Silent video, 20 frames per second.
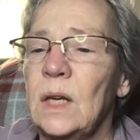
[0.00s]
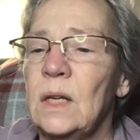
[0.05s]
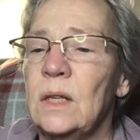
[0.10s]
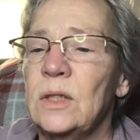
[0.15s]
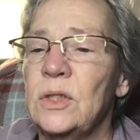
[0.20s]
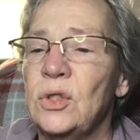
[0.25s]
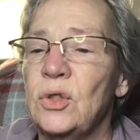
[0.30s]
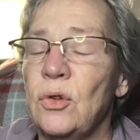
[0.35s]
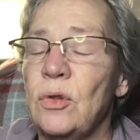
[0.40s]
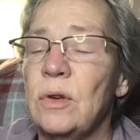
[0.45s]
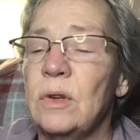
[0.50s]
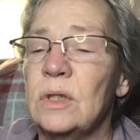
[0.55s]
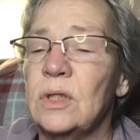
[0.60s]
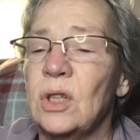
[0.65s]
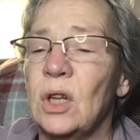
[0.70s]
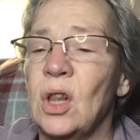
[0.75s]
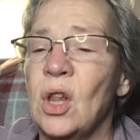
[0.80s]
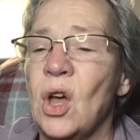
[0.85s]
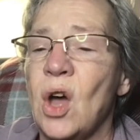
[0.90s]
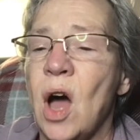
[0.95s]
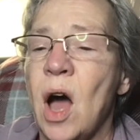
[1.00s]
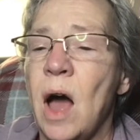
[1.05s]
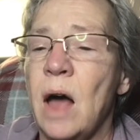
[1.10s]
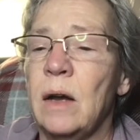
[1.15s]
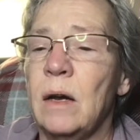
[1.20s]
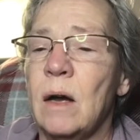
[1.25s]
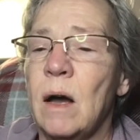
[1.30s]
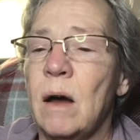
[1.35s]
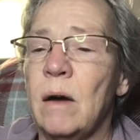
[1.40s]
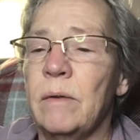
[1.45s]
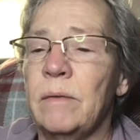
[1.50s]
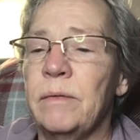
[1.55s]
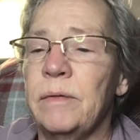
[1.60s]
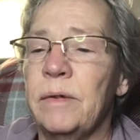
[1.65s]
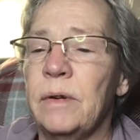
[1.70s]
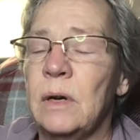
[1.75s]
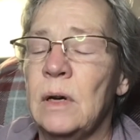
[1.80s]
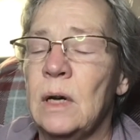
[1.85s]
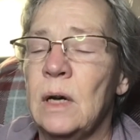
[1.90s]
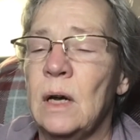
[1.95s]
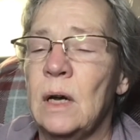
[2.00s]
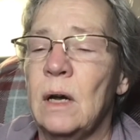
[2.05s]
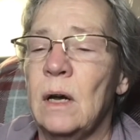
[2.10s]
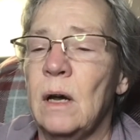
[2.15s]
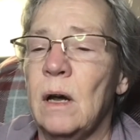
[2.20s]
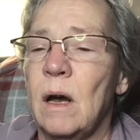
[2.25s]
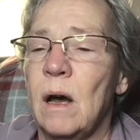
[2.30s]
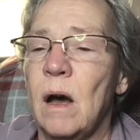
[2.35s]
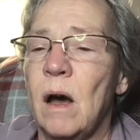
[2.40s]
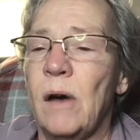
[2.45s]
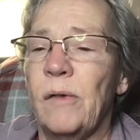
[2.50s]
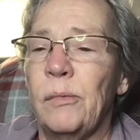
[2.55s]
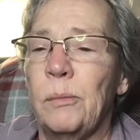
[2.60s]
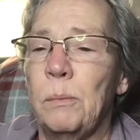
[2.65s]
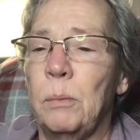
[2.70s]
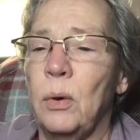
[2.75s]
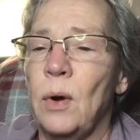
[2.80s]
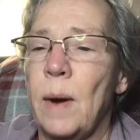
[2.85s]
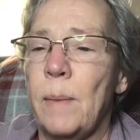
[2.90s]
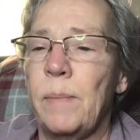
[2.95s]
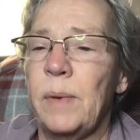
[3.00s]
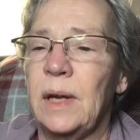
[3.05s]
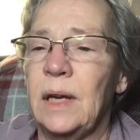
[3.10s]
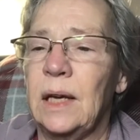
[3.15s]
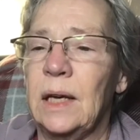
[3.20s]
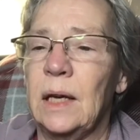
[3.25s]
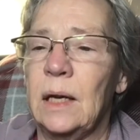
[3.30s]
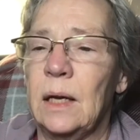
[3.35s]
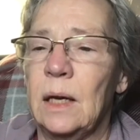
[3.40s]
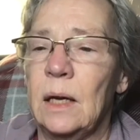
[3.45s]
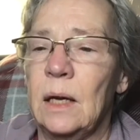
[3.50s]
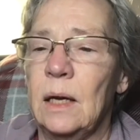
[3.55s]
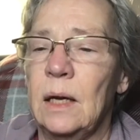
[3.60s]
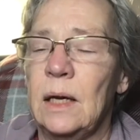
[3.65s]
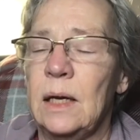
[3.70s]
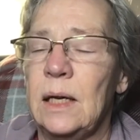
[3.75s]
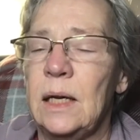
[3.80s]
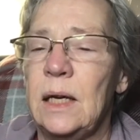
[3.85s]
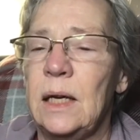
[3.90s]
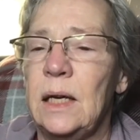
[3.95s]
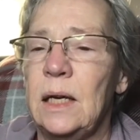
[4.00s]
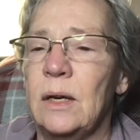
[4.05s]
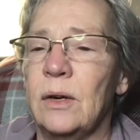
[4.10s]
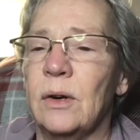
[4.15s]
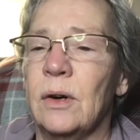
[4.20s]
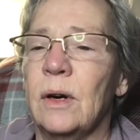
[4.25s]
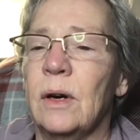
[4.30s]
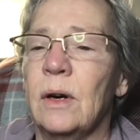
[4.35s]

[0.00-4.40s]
So there's a lot of prepping here.